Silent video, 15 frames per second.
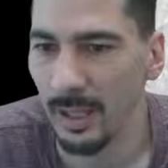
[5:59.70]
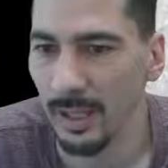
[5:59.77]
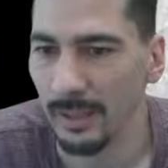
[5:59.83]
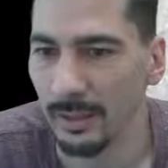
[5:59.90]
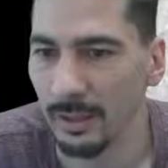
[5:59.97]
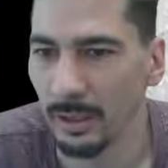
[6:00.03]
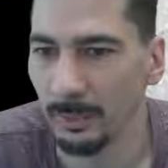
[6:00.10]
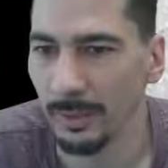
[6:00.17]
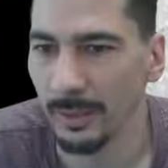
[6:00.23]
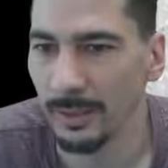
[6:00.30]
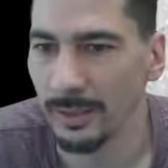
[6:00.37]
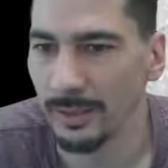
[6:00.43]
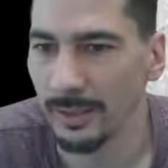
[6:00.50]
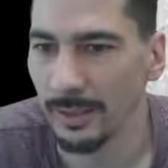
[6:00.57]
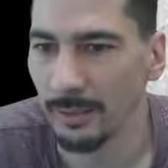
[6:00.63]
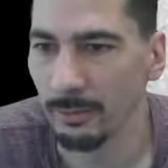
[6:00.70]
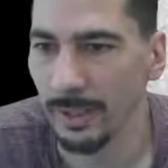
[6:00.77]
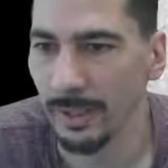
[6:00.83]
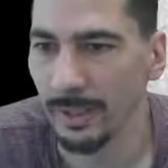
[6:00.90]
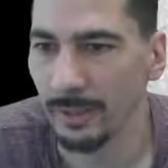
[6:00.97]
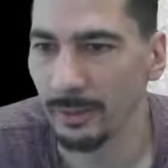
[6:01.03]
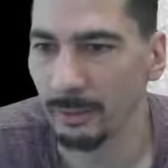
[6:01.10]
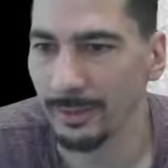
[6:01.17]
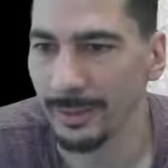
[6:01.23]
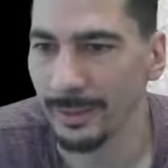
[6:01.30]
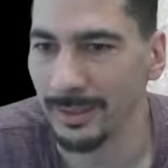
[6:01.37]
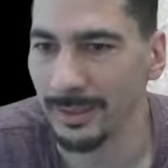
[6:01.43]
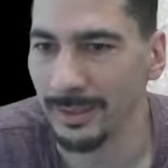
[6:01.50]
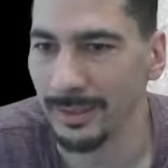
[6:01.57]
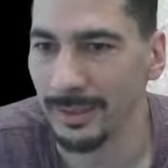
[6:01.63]
I can come in and say, okay, I don't
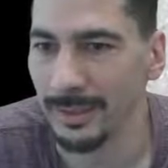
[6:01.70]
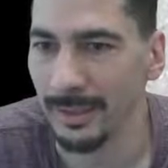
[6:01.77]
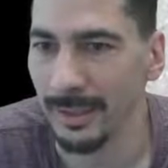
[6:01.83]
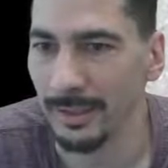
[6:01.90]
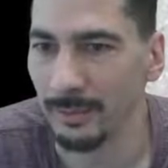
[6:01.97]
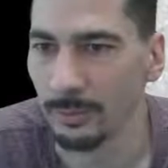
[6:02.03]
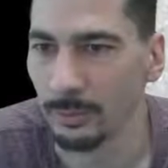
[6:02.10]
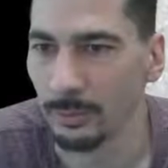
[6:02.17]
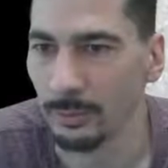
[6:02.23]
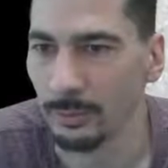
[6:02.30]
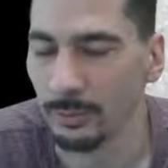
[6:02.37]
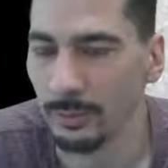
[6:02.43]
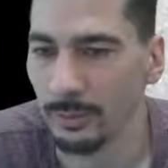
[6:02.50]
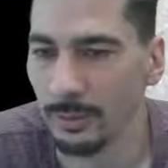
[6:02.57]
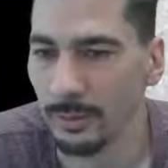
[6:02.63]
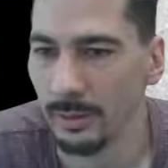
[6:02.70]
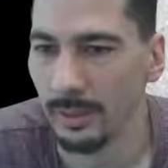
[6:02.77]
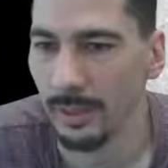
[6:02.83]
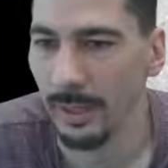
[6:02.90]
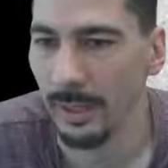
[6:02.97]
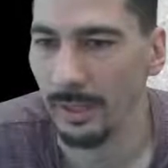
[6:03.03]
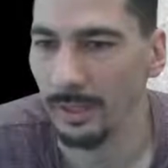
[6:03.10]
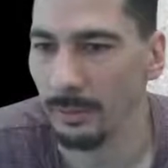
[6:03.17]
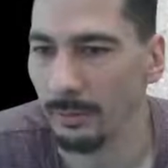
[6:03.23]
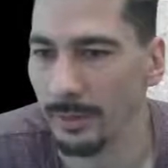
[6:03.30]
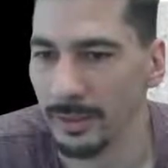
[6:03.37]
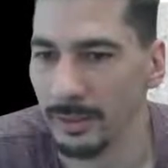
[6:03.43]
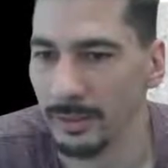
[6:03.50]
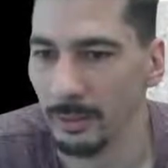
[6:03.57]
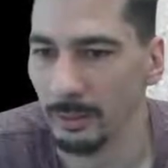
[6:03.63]
need to see that tool. I know
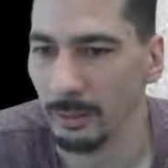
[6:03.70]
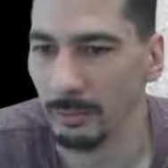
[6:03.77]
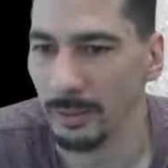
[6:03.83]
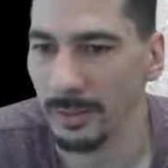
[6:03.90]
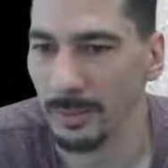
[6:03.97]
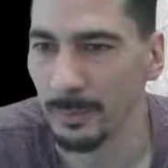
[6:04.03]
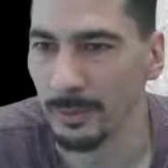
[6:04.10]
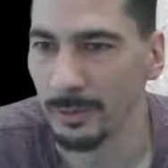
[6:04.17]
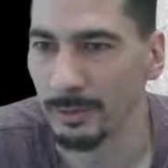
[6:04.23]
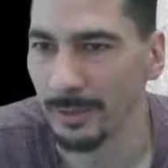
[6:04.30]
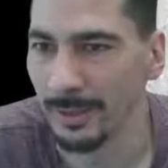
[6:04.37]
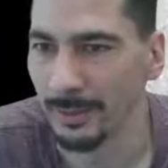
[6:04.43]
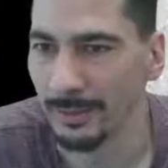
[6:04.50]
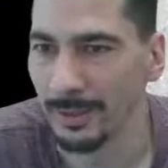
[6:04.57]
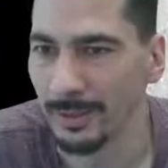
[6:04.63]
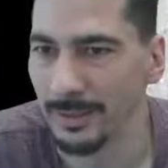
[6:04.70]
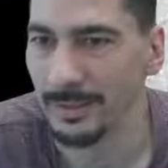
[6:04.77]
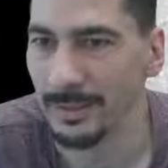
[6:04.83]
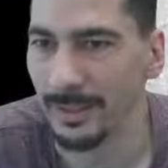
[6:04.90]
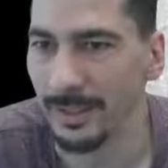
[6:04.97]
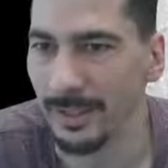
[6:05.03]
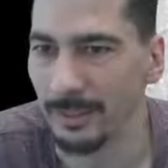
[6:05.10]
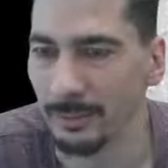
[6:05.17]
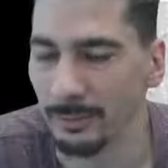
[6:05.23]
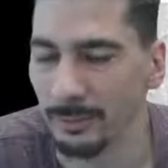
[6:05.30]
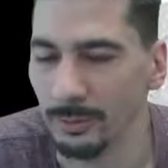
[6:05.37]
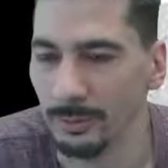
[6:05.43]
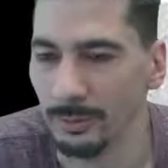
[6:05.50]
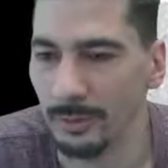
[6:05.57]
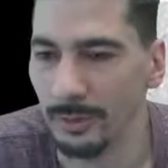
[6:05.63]
it's doing what it's supposed to. I don't see that
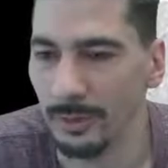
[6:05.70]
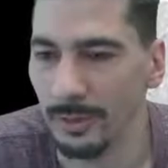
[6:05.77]
tool.